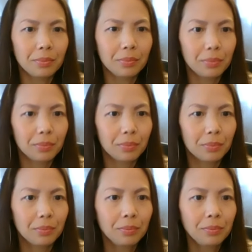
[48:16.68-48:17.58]

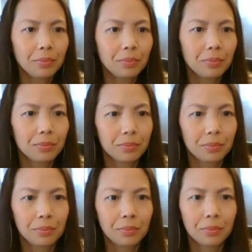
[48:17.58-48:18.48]

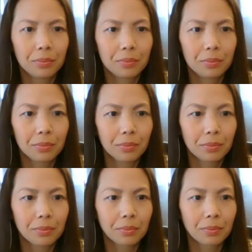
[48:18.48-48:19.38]

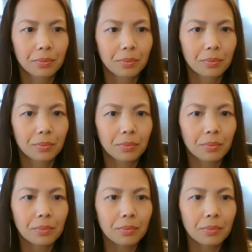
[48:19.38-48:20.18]
(silent)